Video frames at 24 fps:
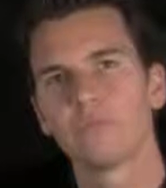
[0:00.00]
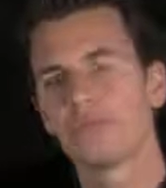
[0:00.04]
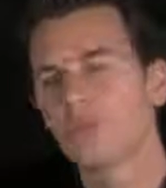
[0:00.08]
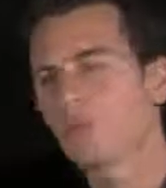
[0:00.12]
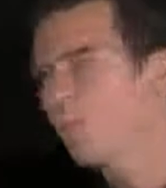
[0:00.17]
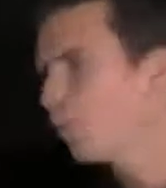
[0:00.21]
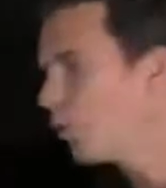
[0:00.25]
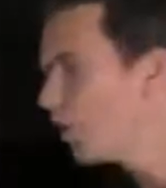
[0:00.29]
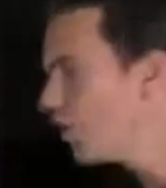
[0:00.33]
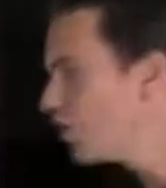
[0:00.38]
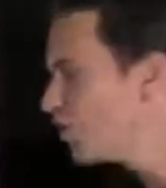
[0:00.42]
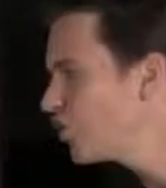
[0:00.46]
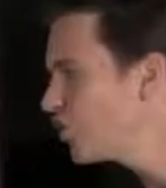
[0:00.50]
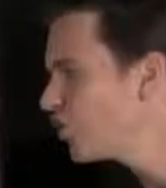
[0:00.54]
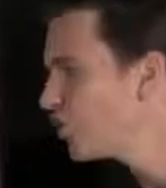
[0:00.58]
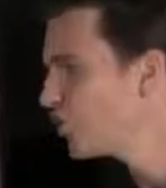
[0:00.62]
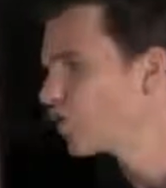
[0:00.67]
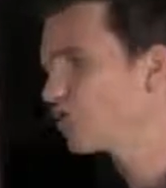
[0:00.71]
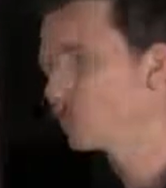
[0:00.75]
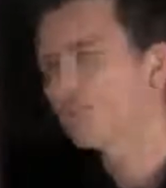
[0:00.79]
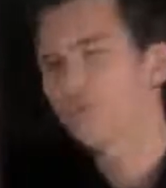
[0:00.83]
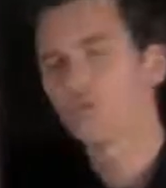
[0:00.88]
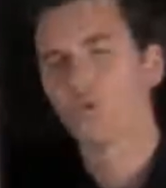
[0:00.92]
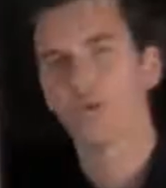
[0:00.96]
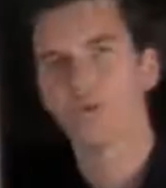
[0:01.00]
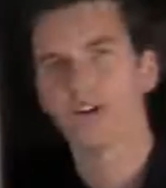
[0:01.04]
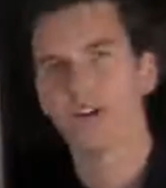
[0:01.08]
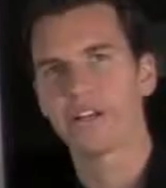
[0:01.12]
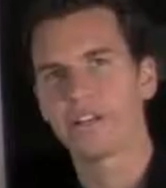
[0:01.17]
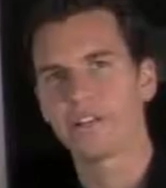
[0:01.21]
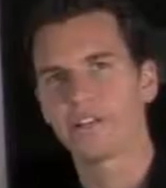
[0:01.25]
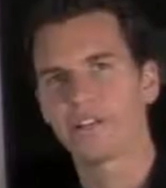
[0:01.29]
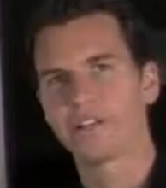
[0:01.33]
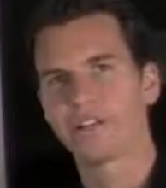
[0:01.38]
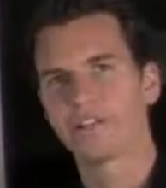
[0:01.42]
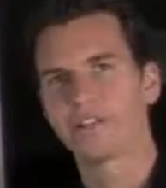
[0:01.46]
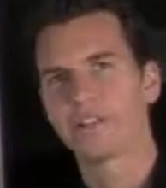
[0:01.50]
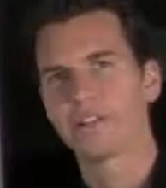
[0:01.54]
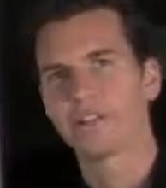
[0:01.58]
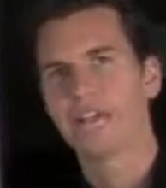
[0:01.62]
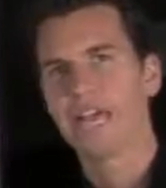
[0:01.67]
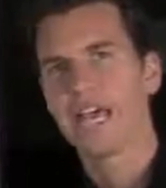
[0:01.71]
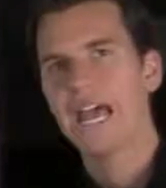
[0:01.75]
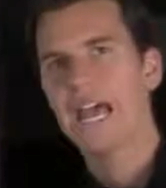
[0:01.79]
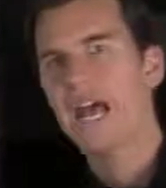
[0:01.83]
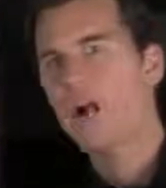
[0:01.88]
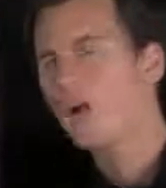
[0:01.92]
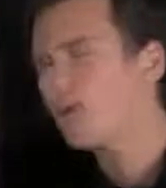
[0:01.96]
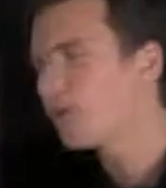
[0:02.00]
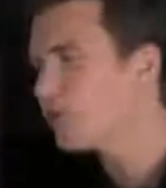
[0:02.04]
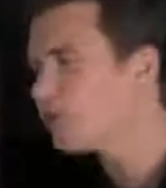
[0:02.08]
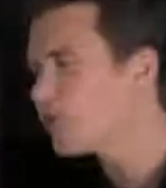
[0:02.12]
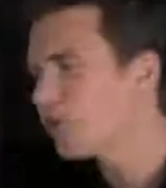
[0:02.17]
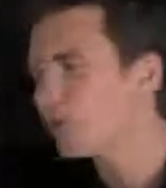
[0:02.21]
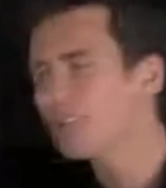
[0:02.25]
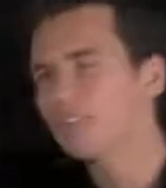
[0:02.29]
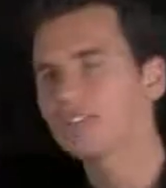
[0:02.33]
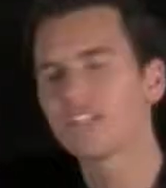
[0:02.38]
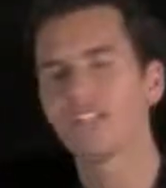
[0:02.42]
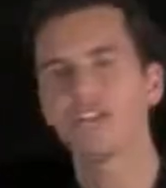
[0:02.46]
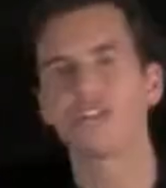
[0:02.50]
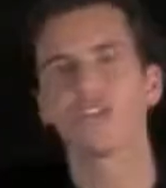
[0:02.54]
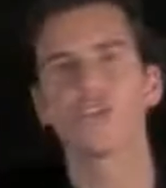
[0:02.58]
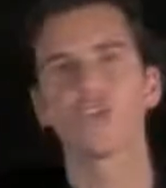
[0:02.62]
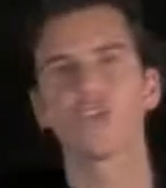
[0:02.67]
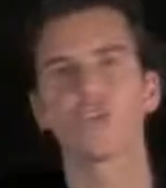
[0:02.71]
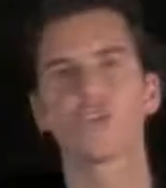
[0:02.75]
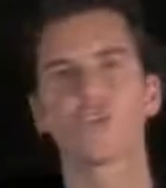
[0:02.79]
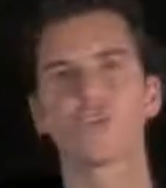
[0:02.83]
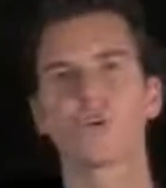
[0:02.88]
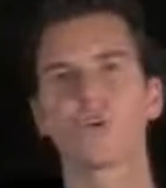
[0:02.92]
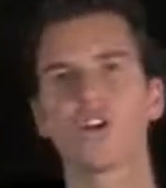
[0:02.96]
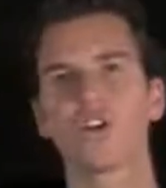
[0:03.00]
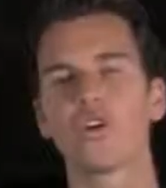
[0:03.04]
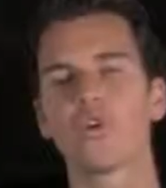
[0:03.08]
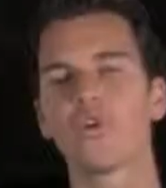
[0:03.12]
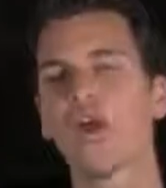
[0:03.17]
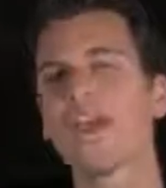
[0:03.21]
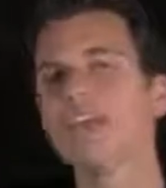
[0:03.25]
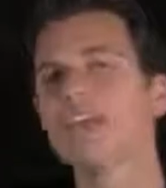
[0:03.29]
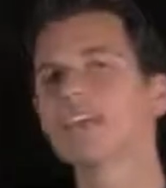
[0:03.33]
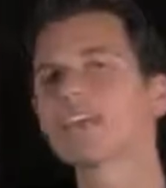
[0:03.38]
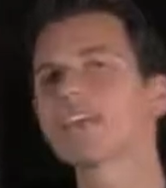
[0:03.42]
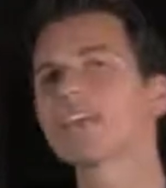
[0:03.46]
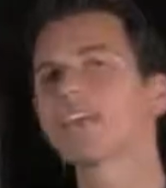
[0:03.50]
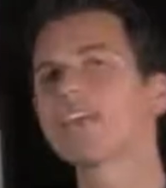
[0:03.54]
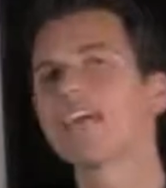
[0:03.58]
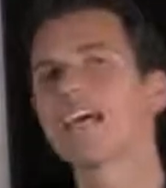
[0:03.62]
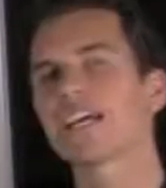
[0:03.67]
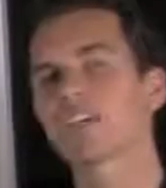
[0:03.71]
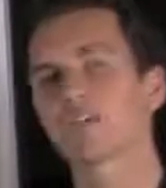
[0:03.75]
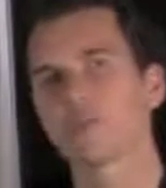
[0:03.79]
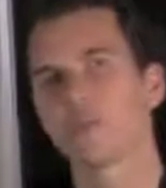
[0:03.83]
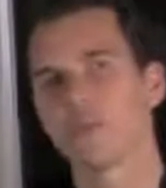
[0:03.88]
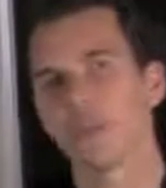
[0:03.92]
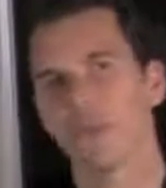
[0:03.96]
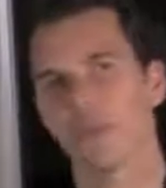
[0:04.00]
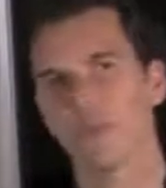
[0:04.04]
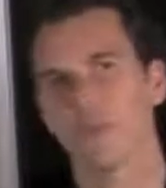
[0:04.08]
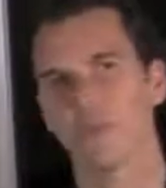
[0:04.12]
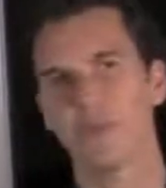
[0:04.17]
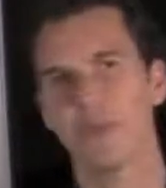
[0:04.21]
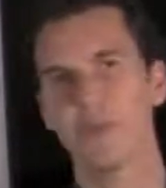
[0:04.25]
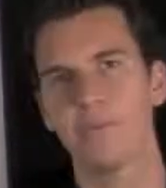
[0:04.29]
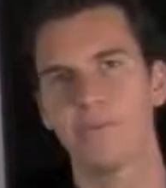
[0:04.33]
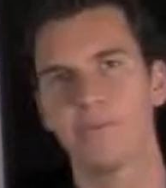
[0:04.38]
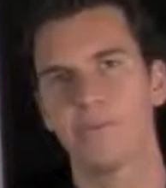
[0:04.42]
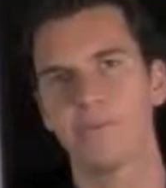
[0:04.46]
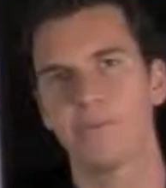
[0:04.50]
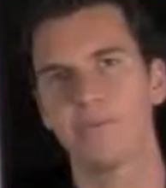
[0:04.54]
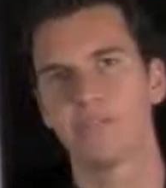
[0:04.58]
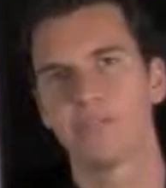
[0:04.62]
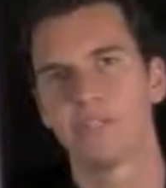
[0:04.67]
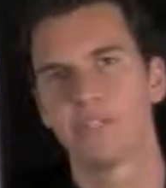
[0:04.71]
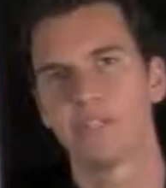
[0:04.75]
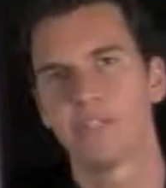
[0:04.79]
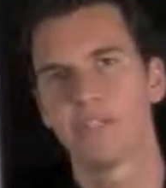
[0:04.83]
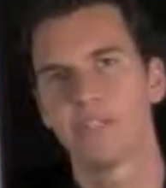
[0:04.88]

What is your story? How are you going to tell your story in a way that connects with other people?